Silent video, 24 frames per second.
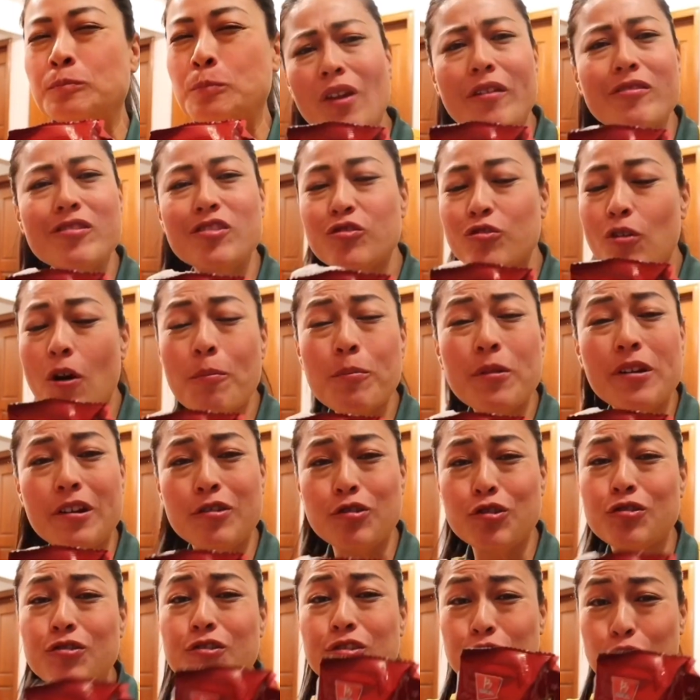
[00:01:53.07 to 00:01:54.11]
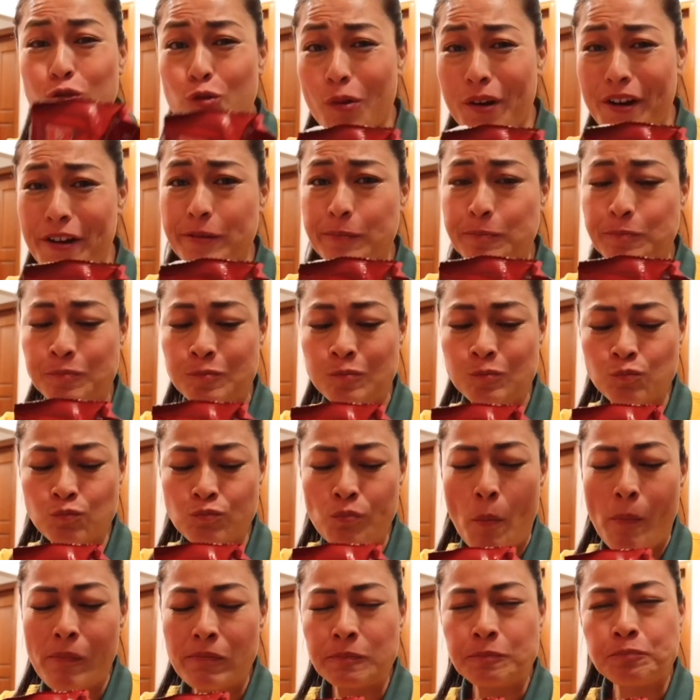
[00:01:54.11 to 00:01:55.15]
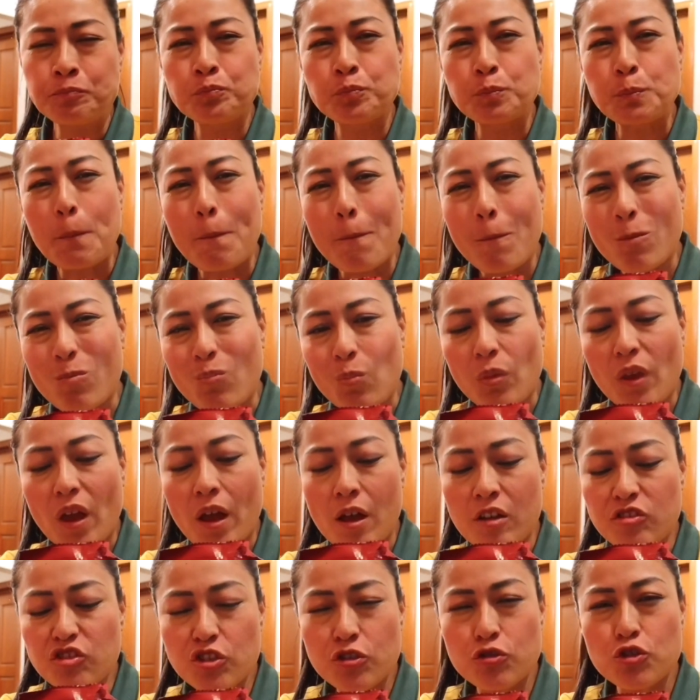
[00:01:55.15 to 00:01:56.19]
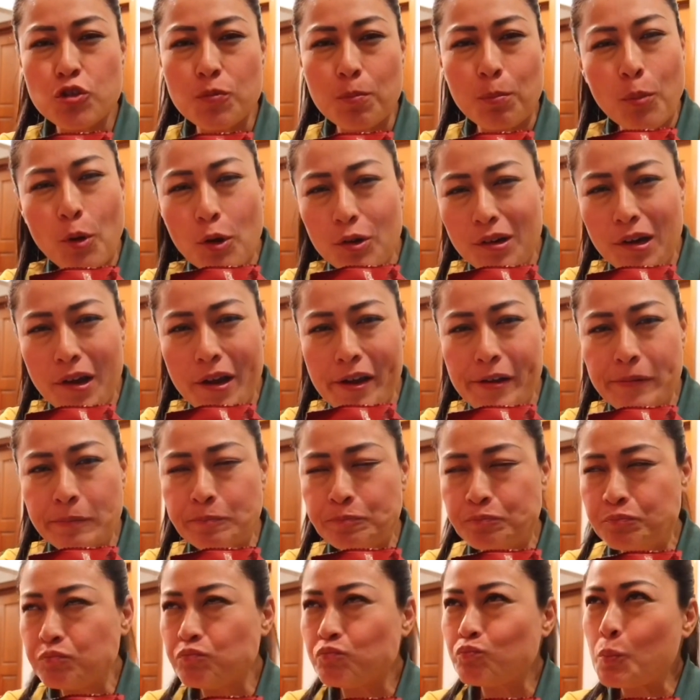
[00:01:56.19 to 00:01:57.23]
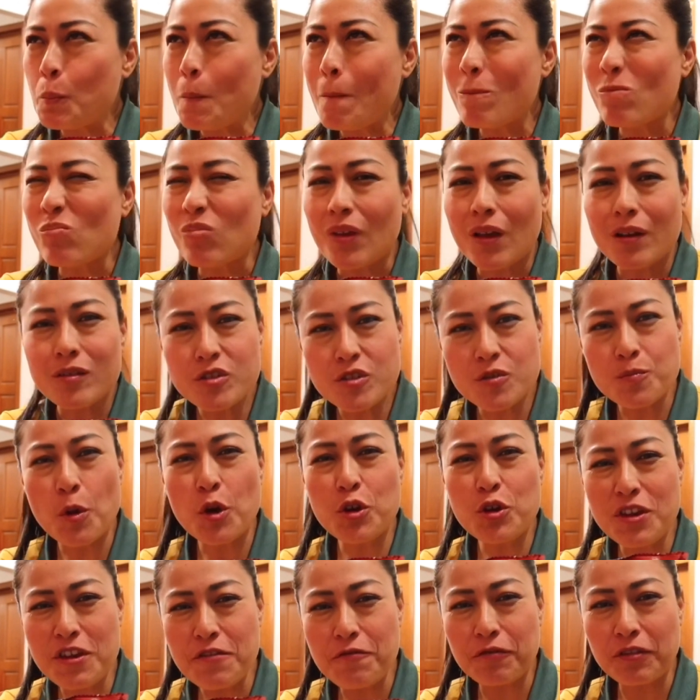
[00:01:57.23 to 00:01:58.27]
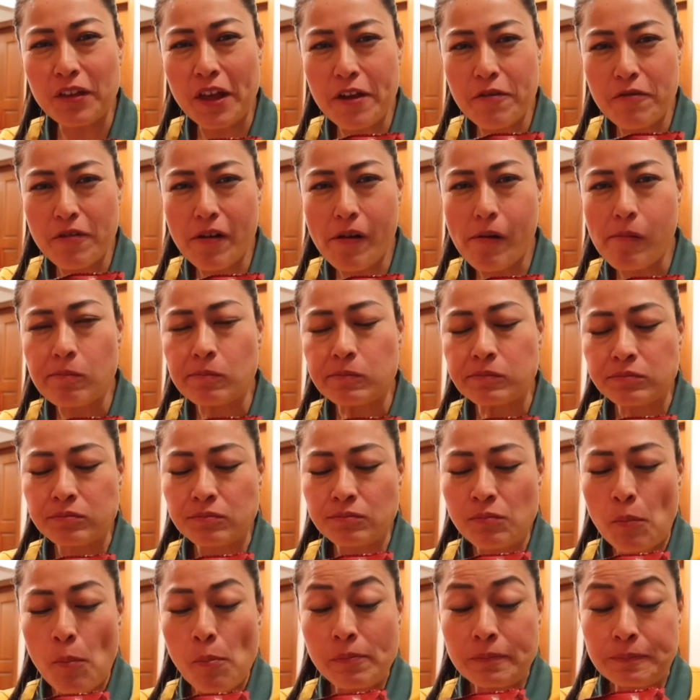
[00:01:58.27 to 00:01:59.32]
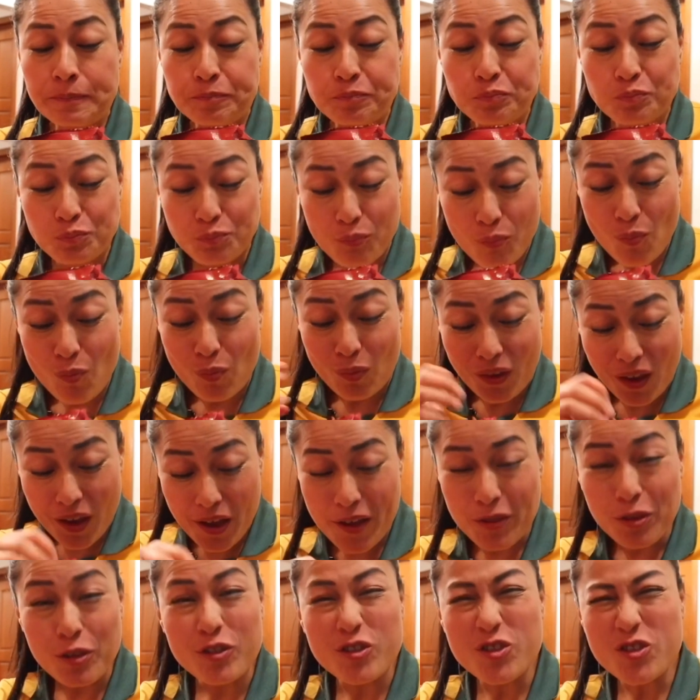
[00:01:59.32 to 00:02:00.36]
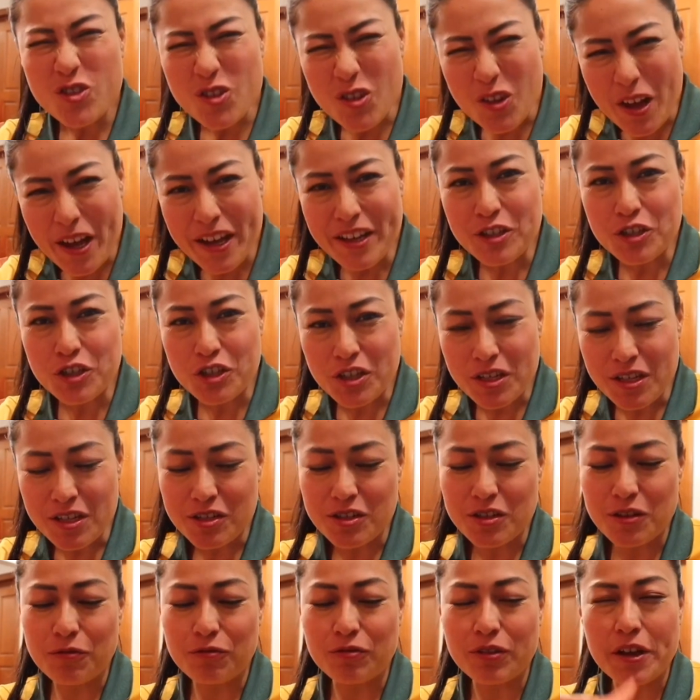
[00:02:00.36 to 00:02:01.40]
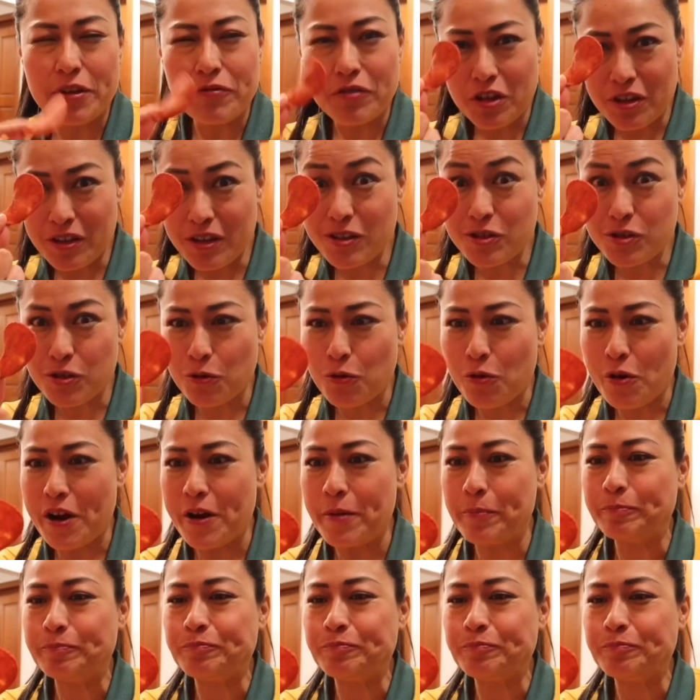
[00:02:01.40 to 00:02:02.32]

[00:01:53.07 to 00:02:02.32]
This combination is great. It has the chipotle, smoky flavor, and the slight cheesy flavor. These are great.